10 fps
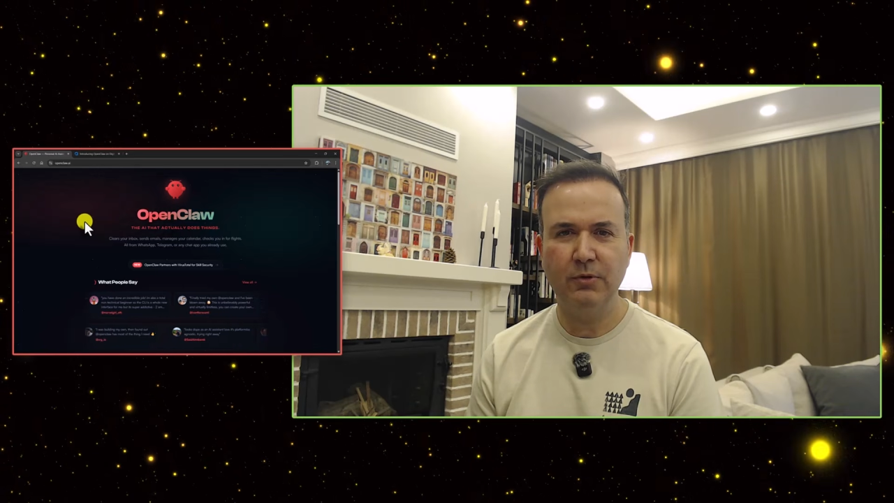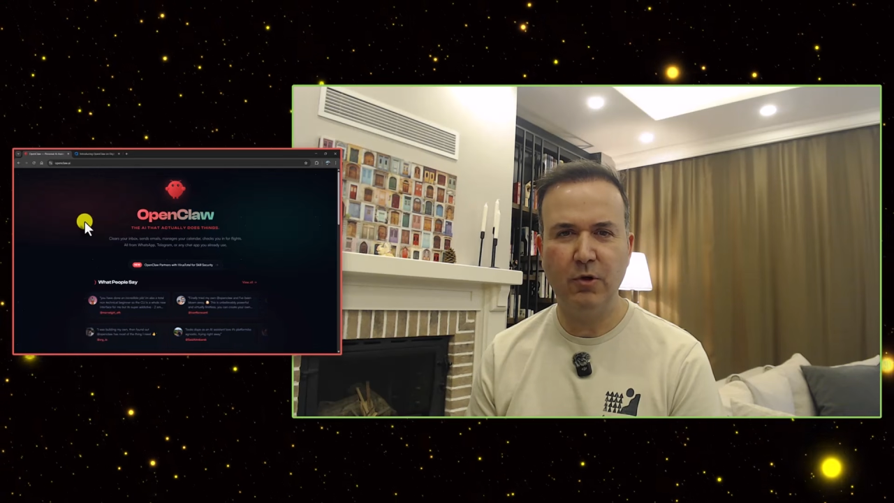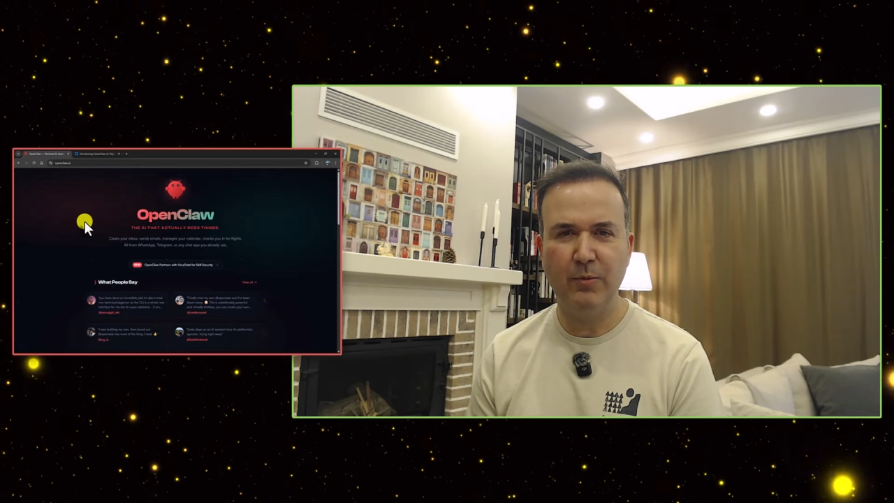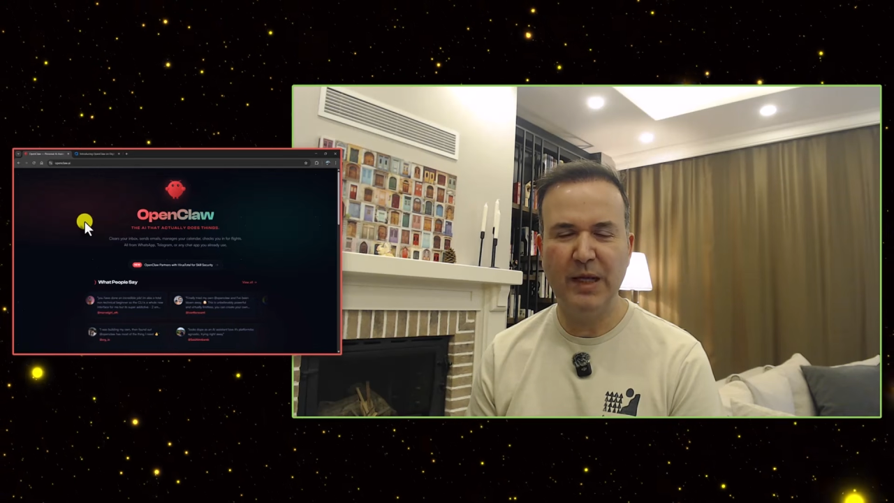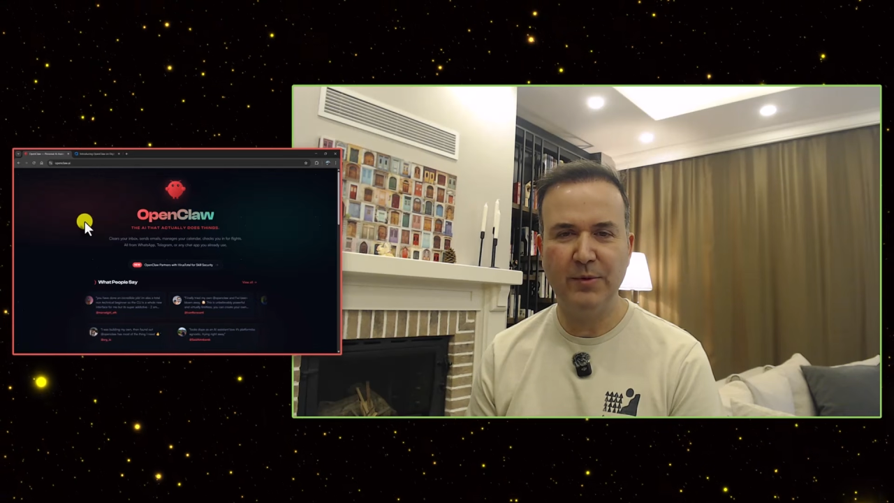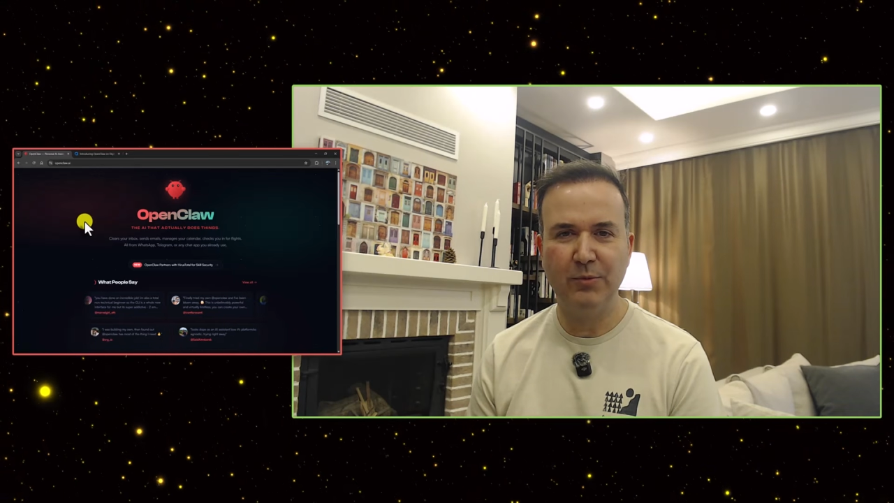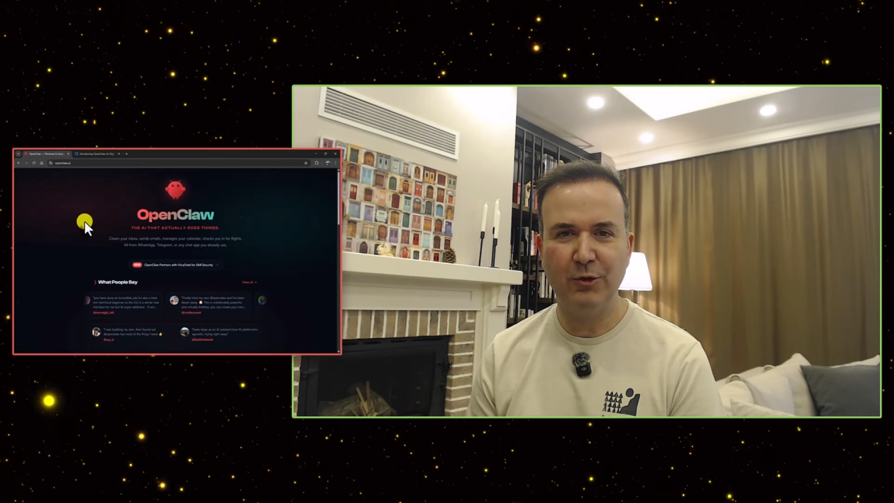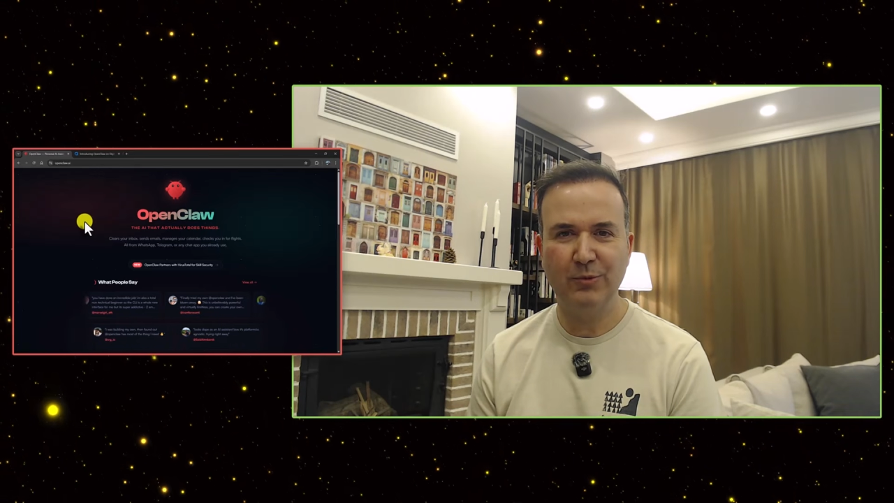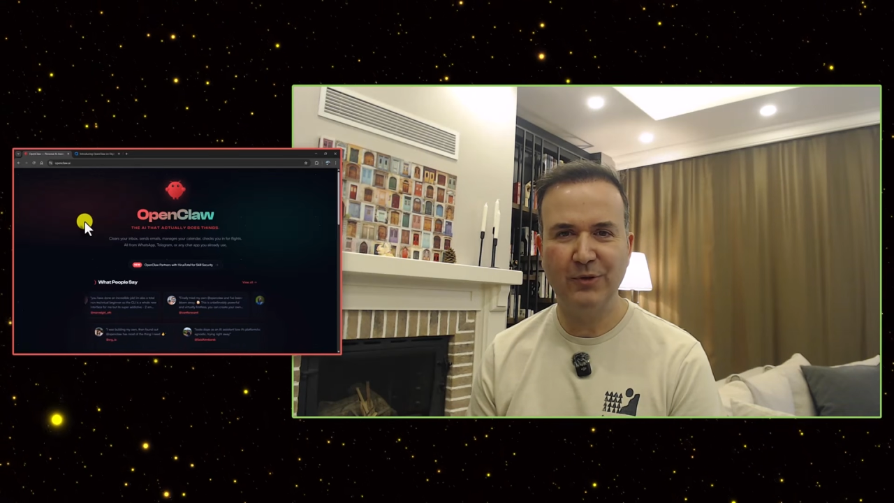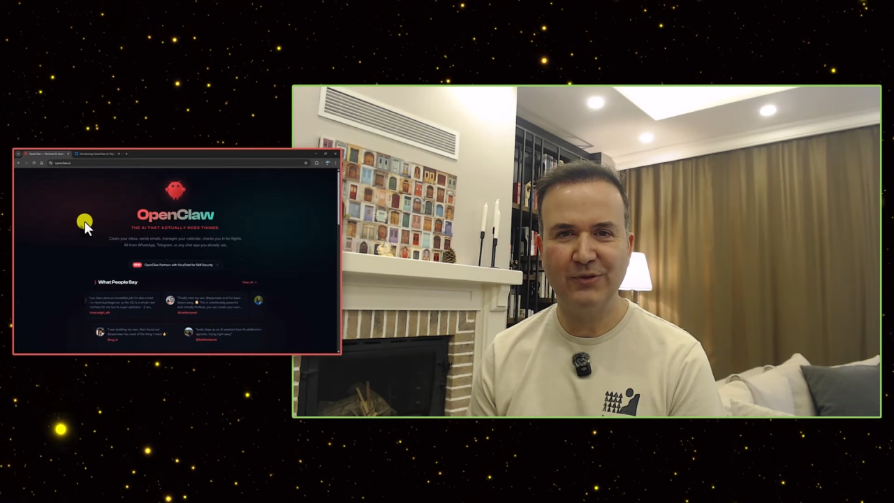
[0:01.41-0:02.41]
Or maybe
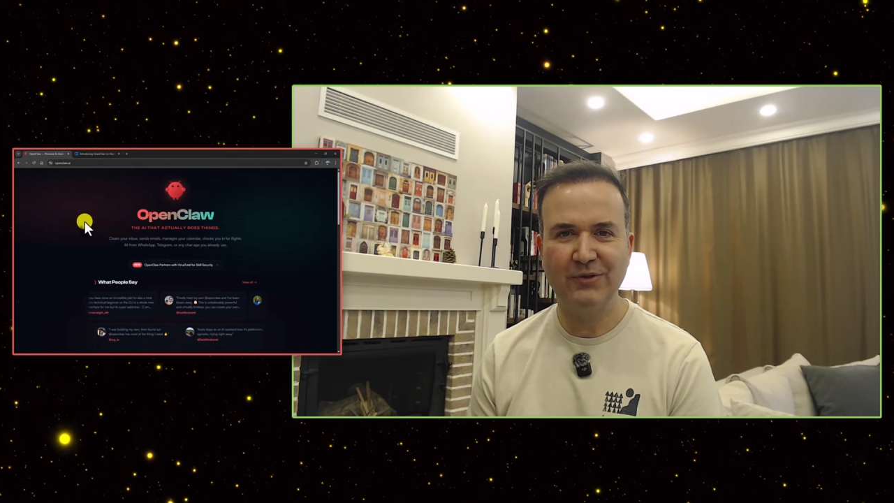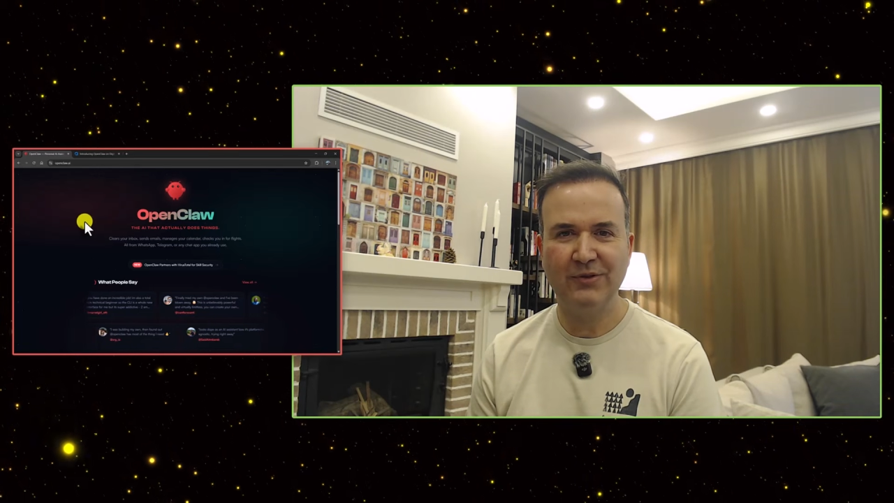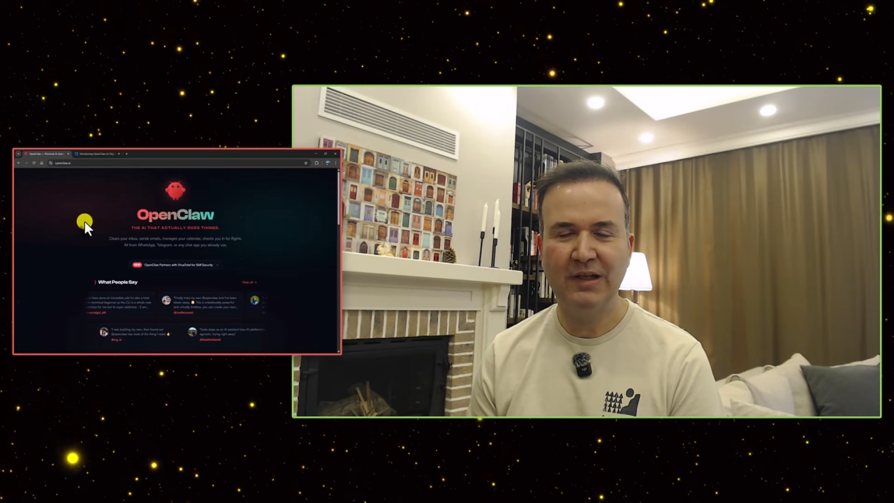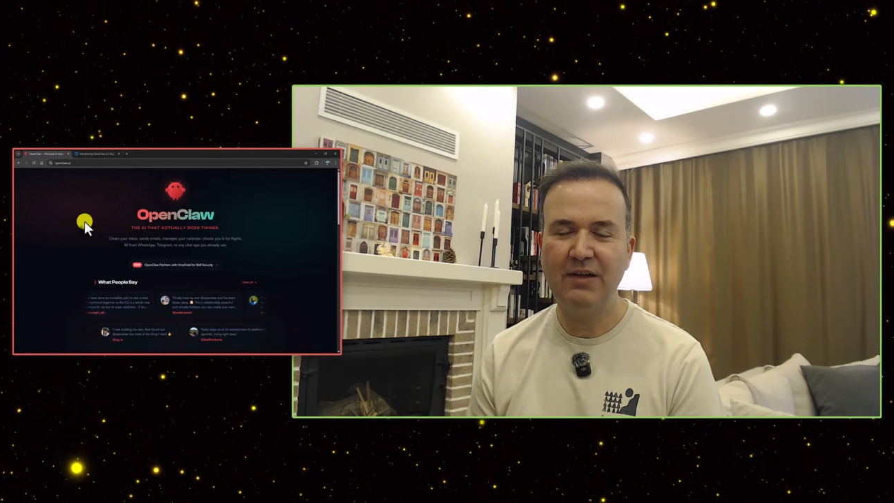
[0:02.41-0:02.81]
Moltbot?